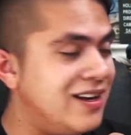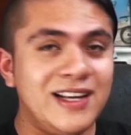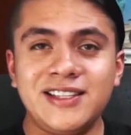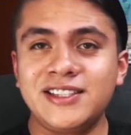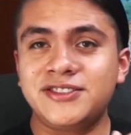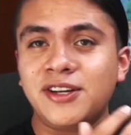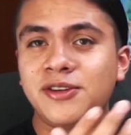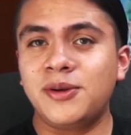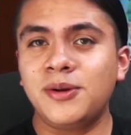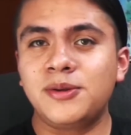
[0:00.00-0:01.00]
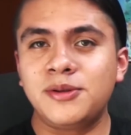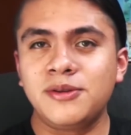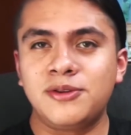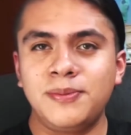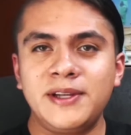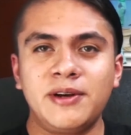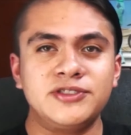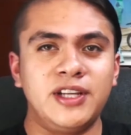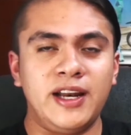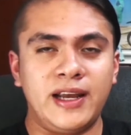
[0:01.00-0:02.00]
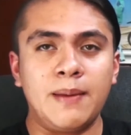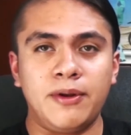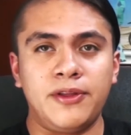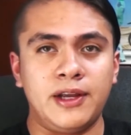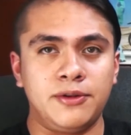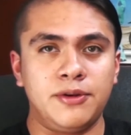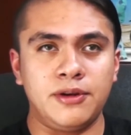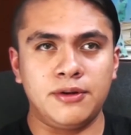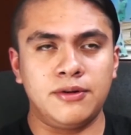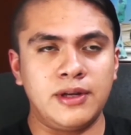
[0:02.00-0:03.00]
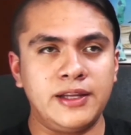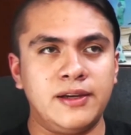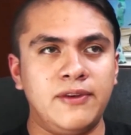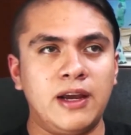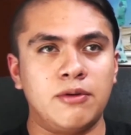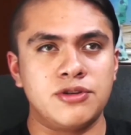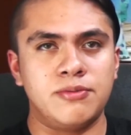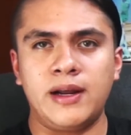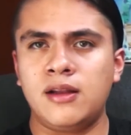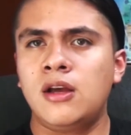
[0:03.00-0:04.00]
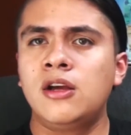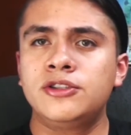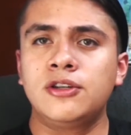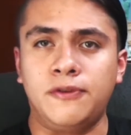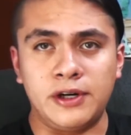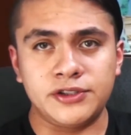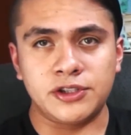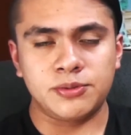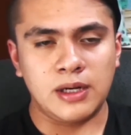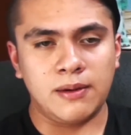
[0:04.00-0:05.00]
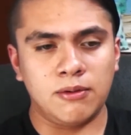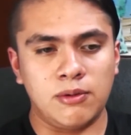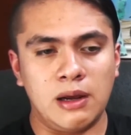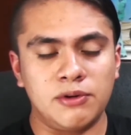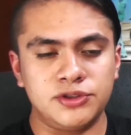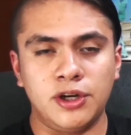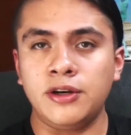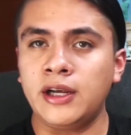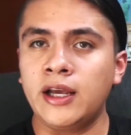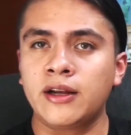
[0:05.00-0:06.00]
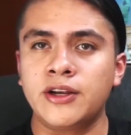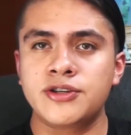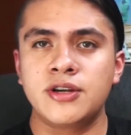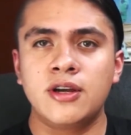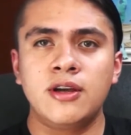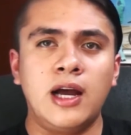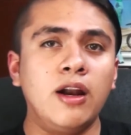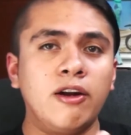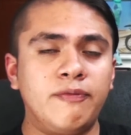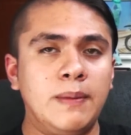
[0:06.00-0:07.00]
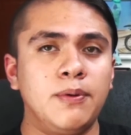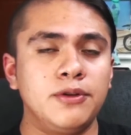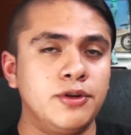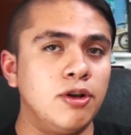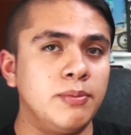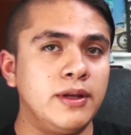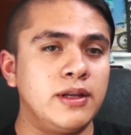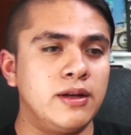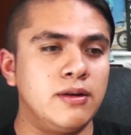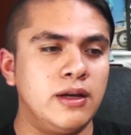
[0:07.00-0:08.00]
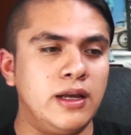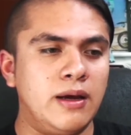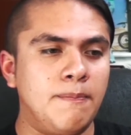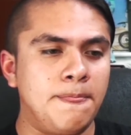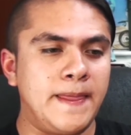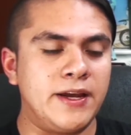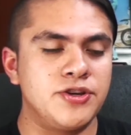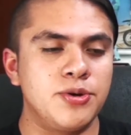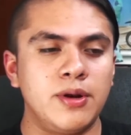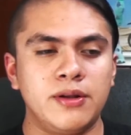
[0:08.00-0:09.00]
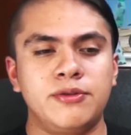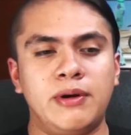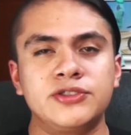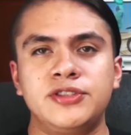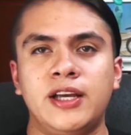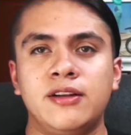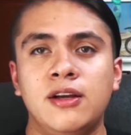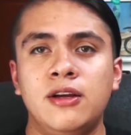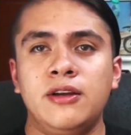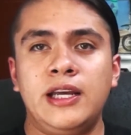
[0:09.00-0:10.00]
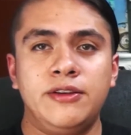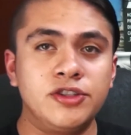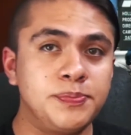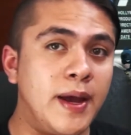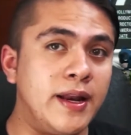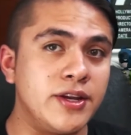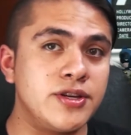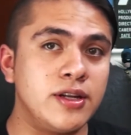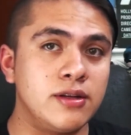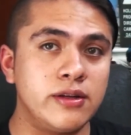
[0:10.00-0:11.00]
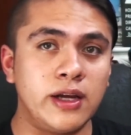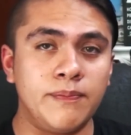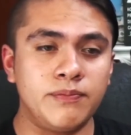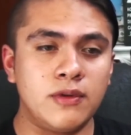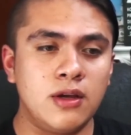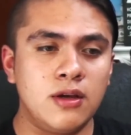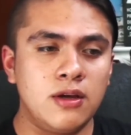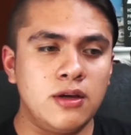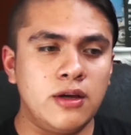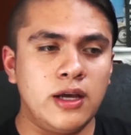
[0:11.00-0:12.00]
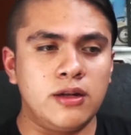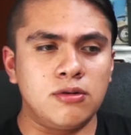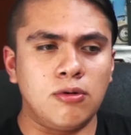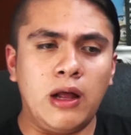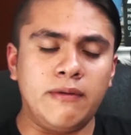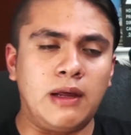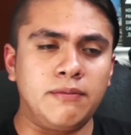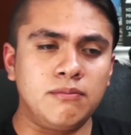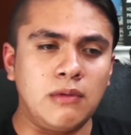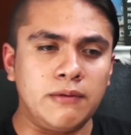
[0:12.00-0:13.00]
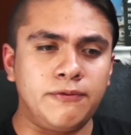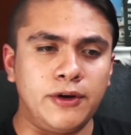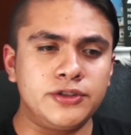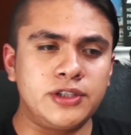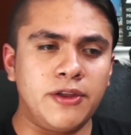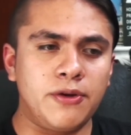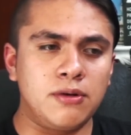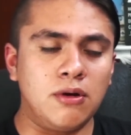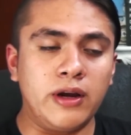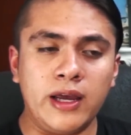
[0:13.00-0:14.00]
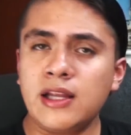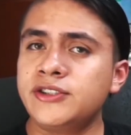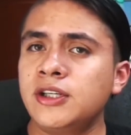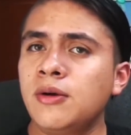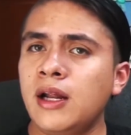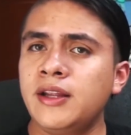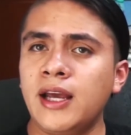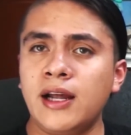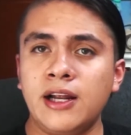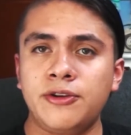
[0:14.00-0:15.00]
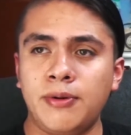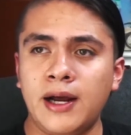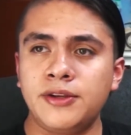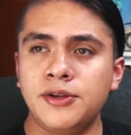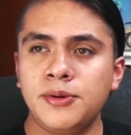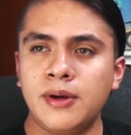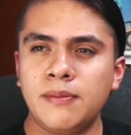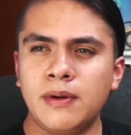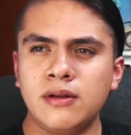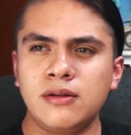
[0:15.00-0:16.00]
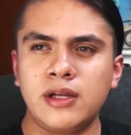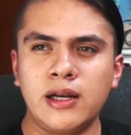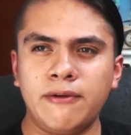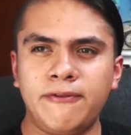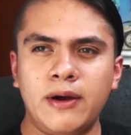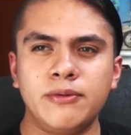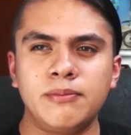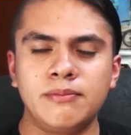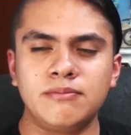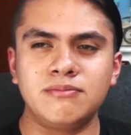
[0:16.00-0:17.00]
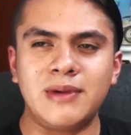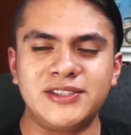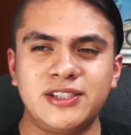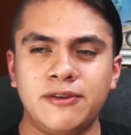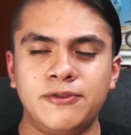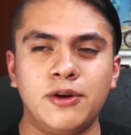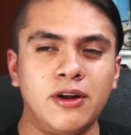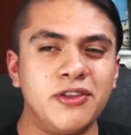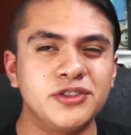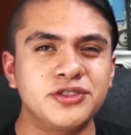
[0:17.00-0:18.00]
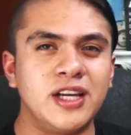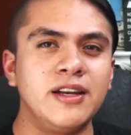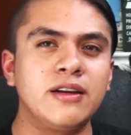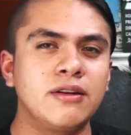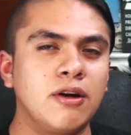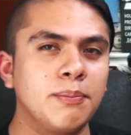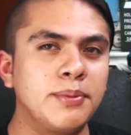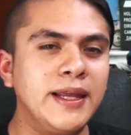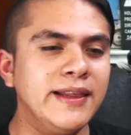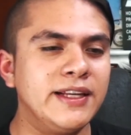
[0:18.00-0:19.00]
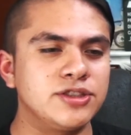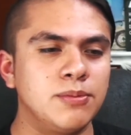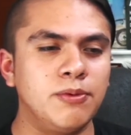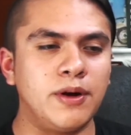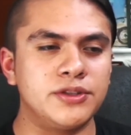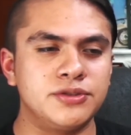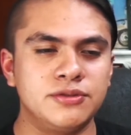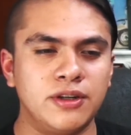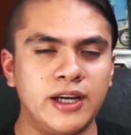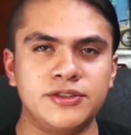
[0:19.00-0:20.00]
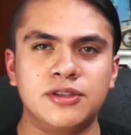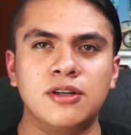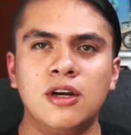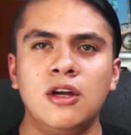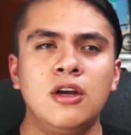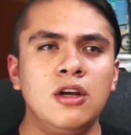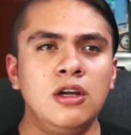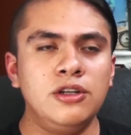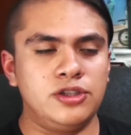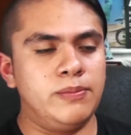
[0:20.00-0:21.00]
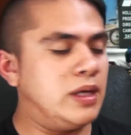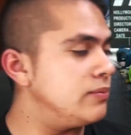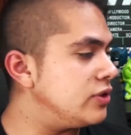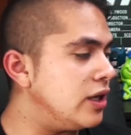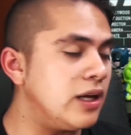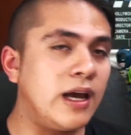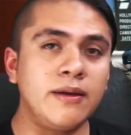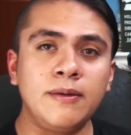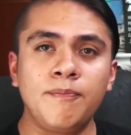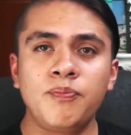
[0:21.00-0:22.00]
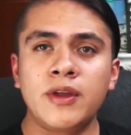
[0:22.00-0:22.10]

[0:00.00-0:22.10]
it's not good to be translating everything into your native language, right? So for instance, when I was learning English, a lot of people told me that I shouldn't translate into Spanish. And well, at first I thought, okay, that's a good idea, and I tried to do it, but then I found myself not understanding completely some words. Okay, so sometimes I